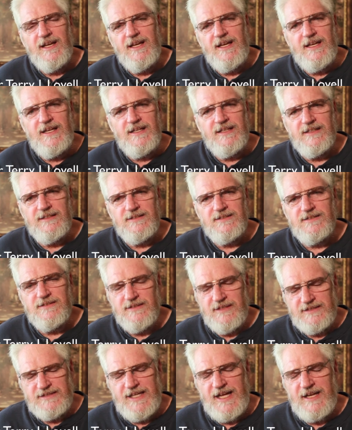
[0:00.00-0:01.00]

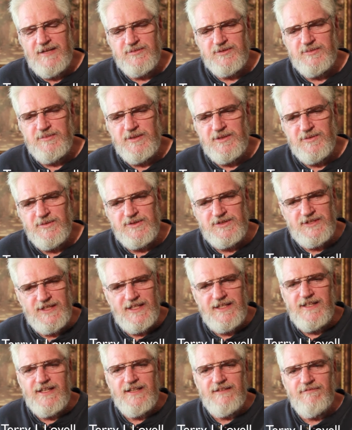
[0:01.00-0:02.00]
is, as Adam Smith would
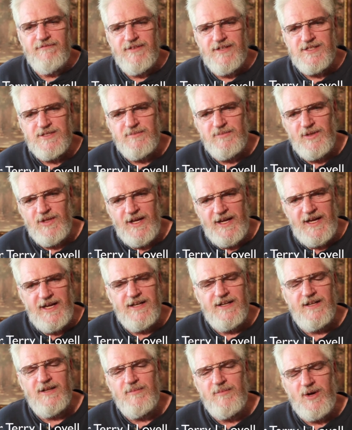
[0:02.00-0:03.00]
say, the invisible
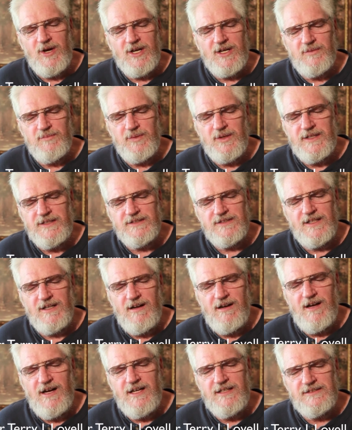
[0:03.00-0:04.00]
hand of the marketplace
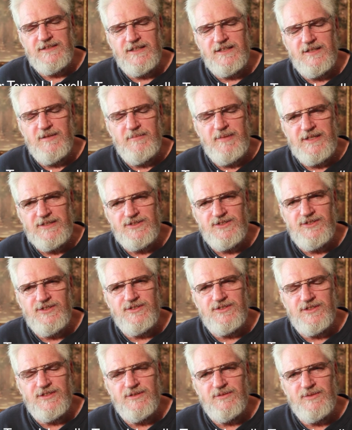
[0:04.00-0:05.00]
causing the best
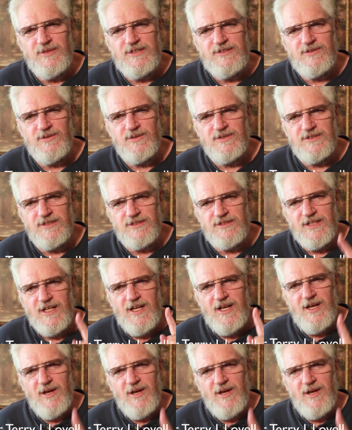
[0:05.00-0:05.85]
use of the resources.